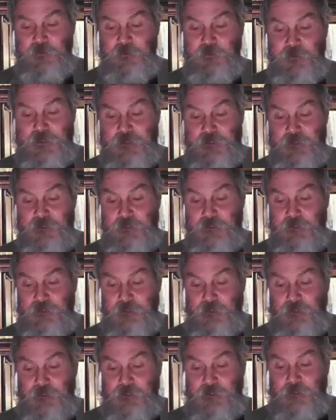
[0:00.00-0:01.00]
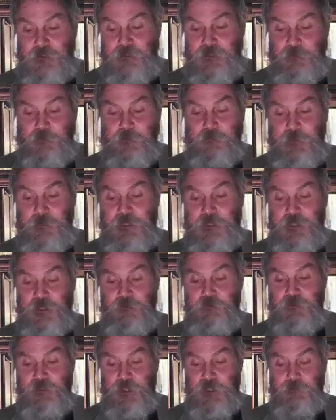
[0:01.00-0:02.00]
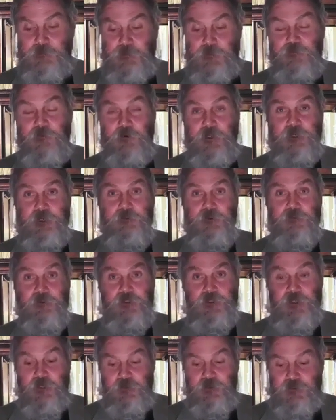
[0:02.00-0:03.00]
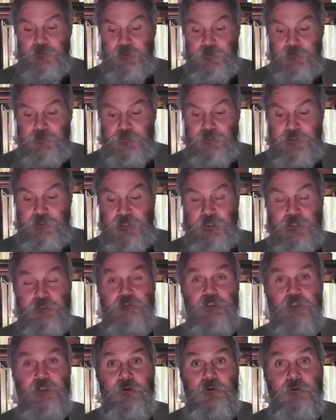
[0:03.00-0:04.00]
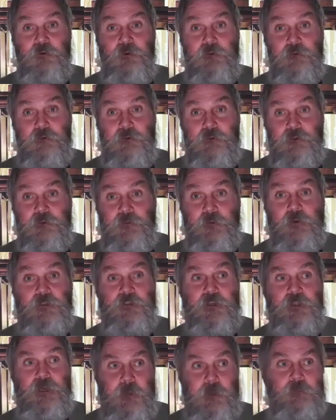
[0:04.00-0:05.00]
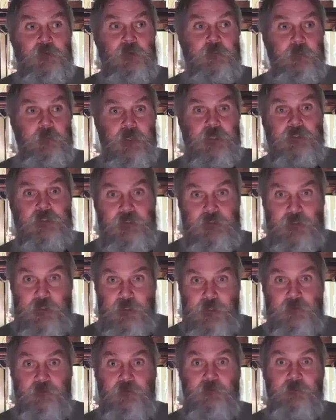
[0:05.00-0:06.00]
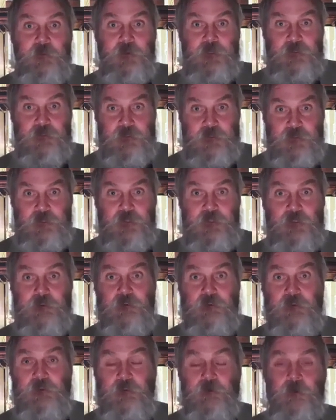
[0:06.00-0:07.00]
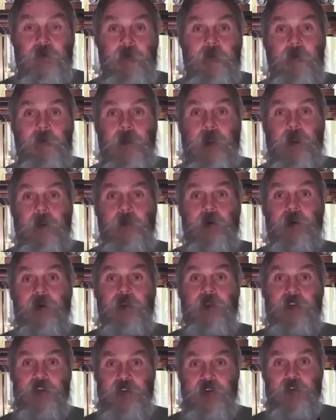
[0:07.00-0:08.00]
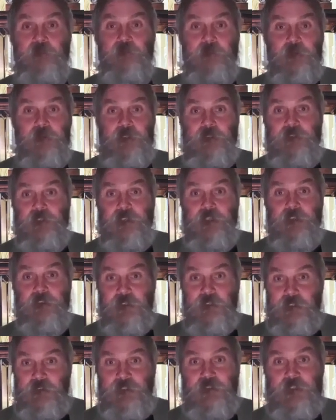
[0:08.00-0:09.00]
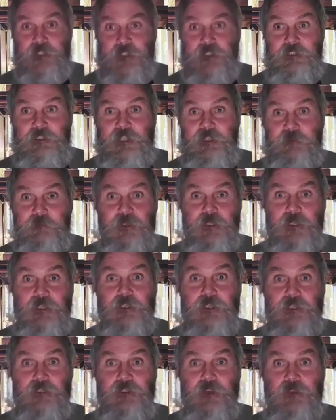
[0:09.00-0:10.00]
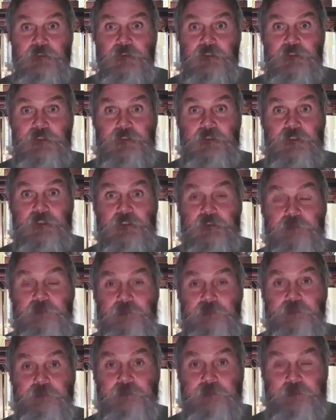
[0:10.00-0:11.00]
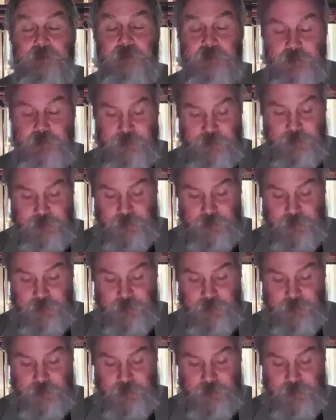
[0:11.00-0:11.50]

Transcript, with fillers: when this was written, there would be no temple for him to return to in the day of the Lord. So I said, I want to place it there. I want to place it there. Well, he's going, he, you know, he said, he can take me and get all this done.